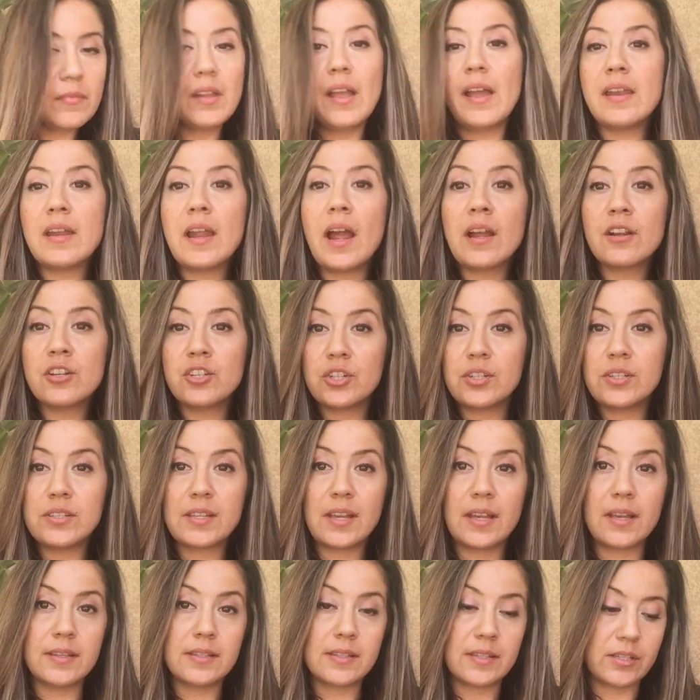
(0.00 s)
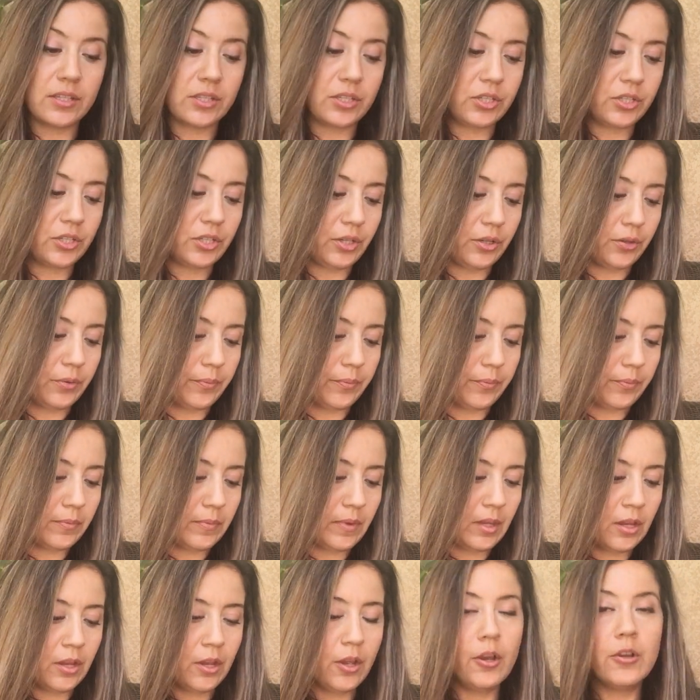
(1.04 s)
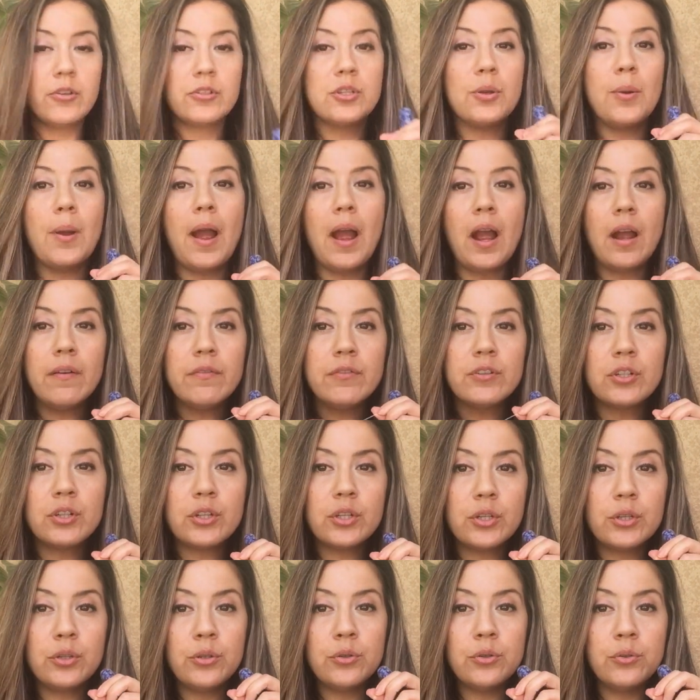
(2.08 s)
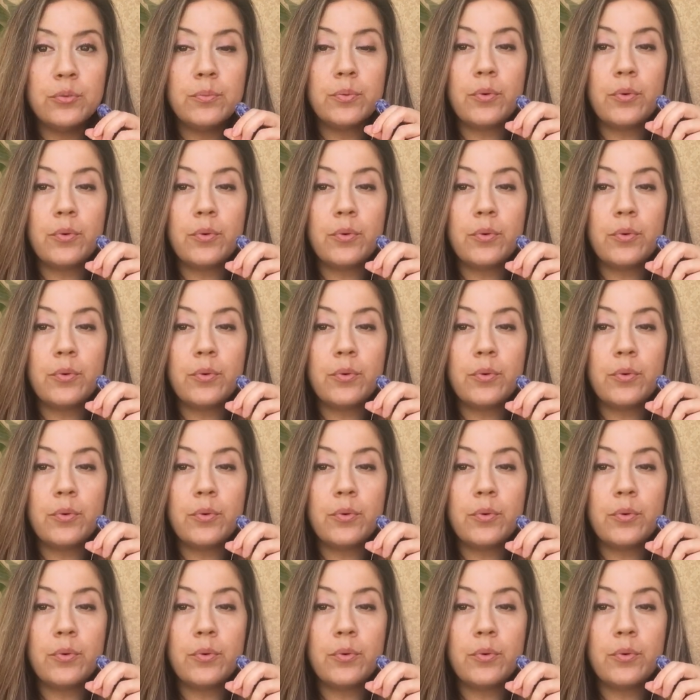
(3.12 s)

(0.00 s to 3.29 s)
and exercises too. So after you